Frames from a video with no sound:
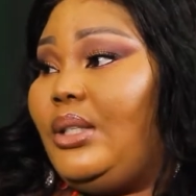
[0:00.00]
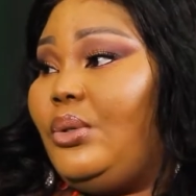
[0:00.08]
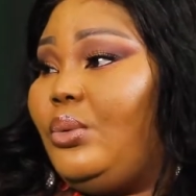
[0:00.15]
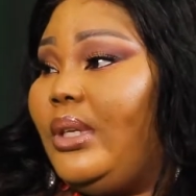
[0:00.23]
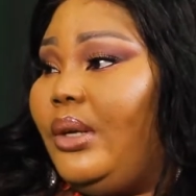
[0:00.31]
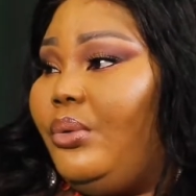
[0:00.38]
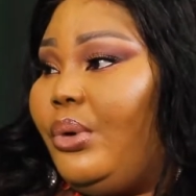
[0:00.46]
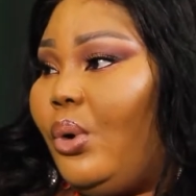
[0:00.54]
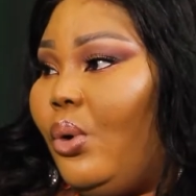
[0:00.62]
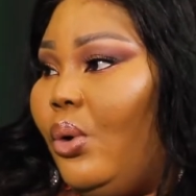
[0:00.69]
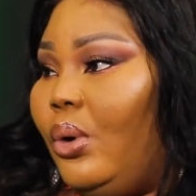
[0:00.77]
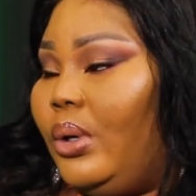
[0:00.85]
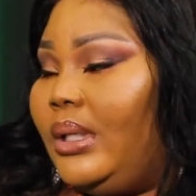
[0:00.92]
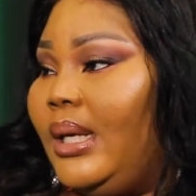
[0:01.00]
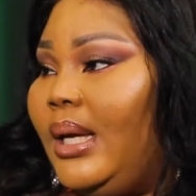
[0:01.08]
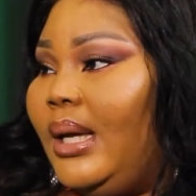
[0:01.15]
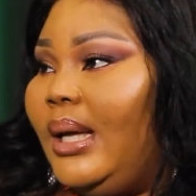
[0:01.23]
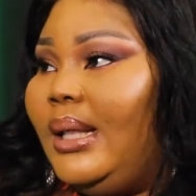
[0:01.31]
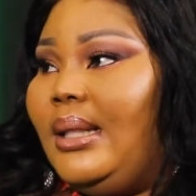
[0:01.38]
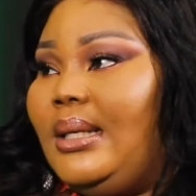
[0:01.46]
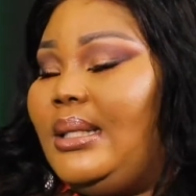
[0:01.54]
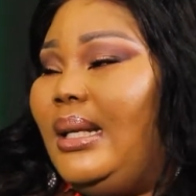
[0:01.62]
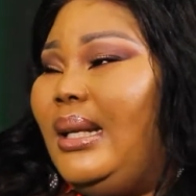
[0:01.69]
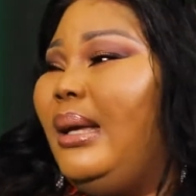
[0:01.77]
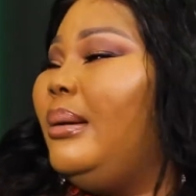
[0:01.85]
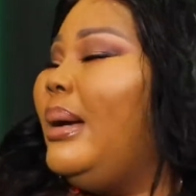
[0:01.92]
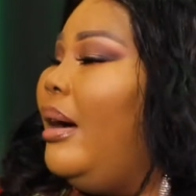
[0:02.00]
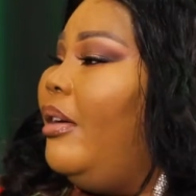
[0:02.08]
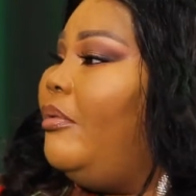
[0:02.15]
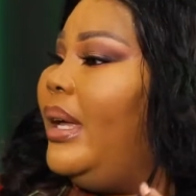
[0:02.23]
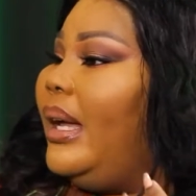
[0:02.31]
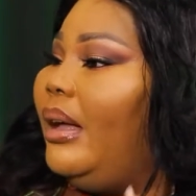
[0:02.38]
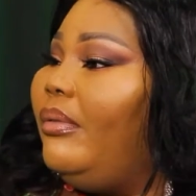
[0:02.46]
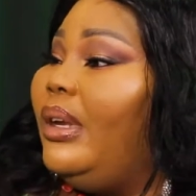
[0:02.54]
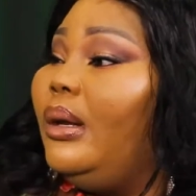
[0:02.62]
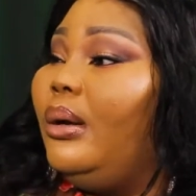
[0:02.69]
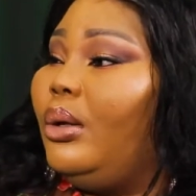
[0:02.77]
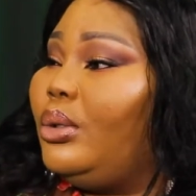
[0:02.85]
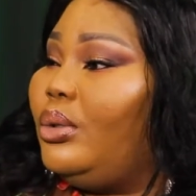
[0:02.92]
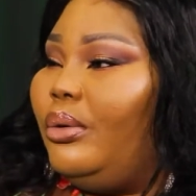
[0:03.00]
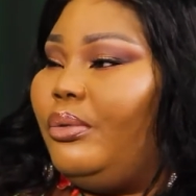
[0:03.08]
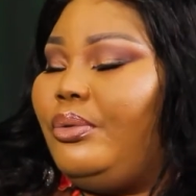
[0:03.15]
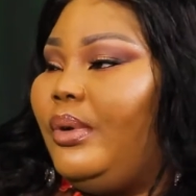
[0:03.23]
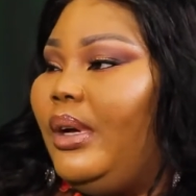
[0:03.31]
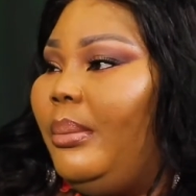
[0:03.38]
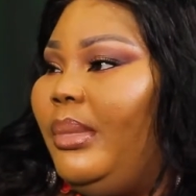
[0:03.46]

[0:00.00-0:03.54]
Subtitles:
She couldn't record this, and I've been having a lot of,